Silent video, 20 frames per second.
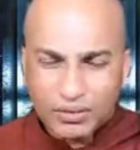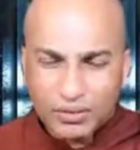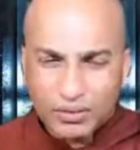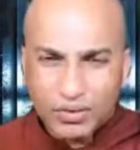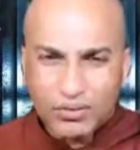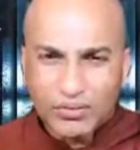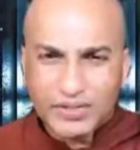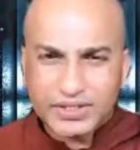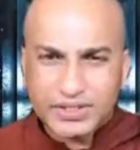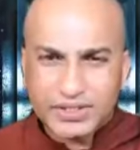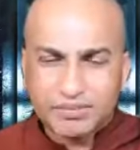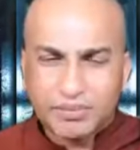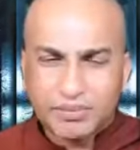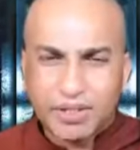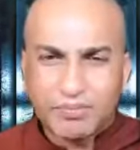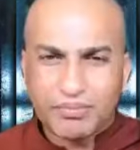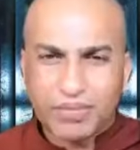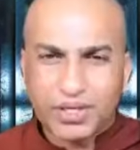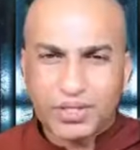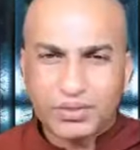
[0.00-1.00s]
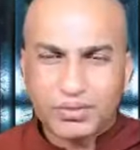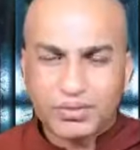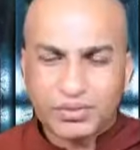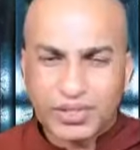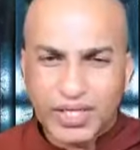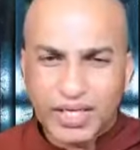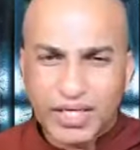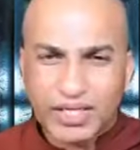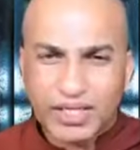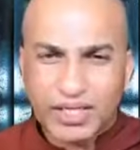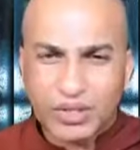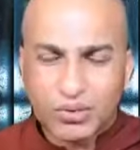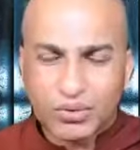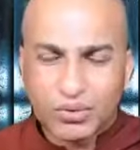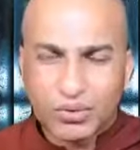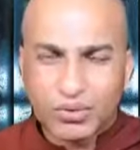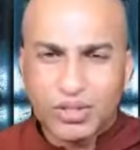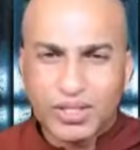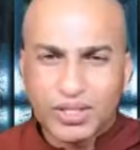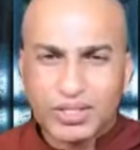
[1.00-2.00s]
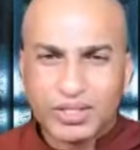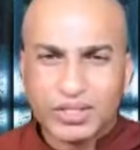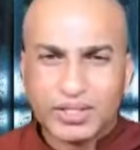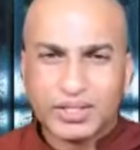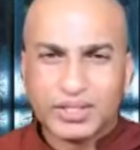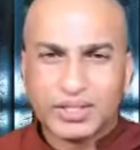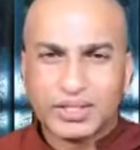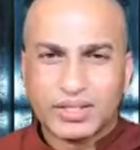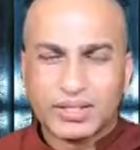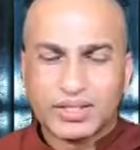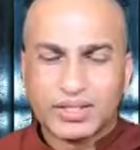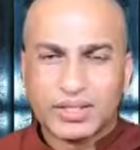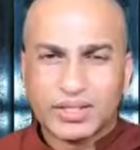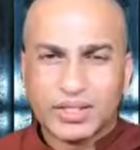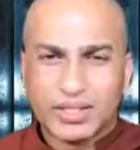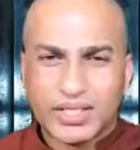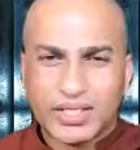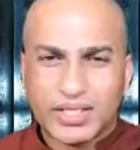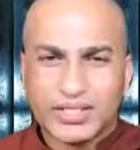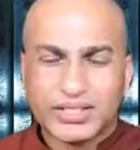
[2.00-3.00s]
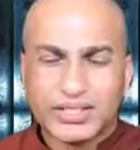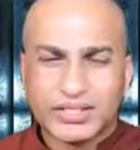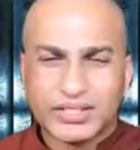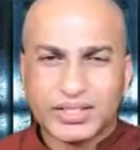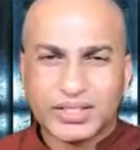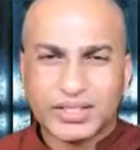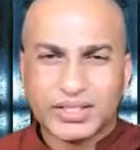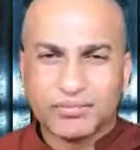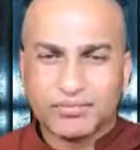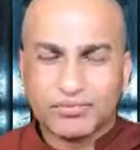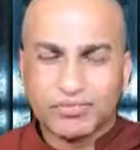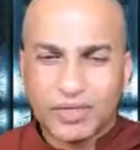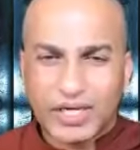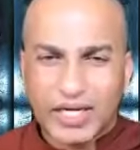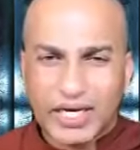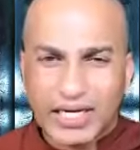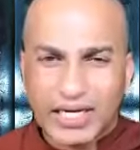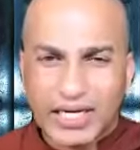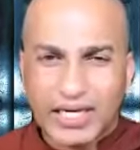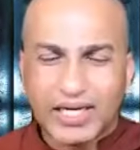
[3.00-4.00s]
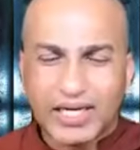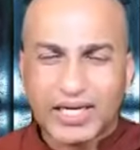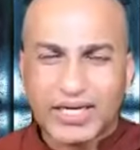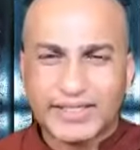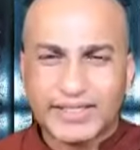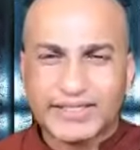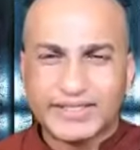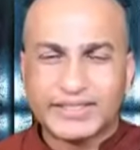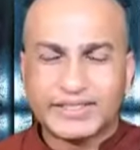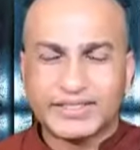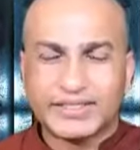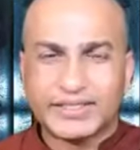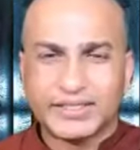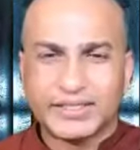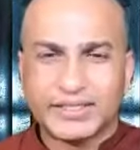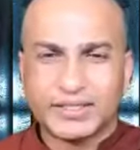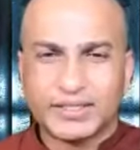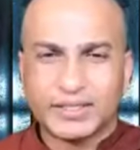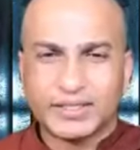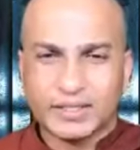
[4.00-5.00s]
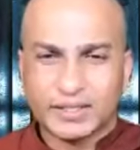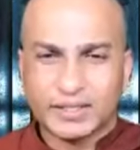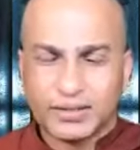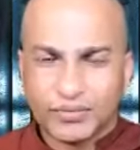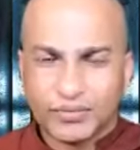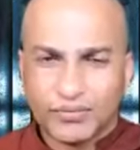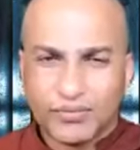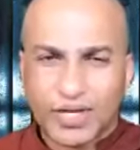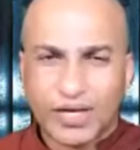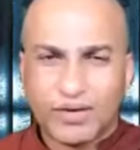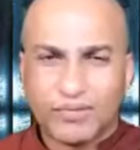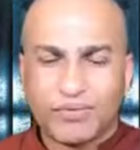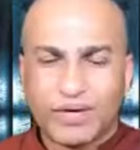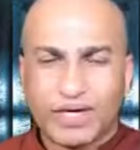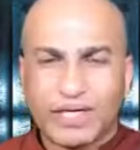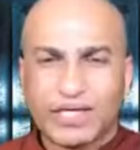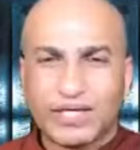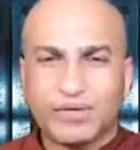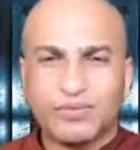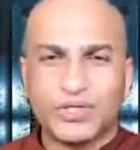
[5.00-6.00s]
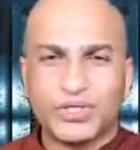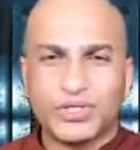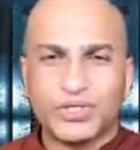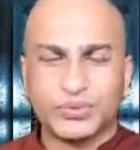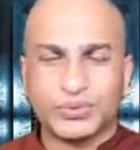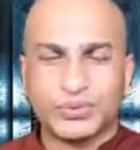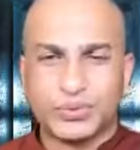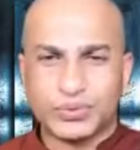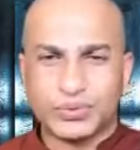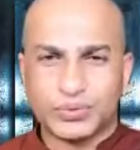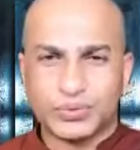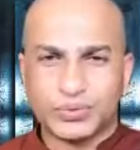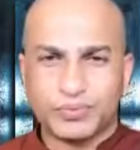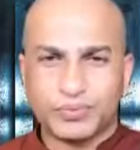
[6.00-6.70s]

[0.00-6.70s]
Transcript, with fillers: always remember to take a good decision very clear decision where whatever you do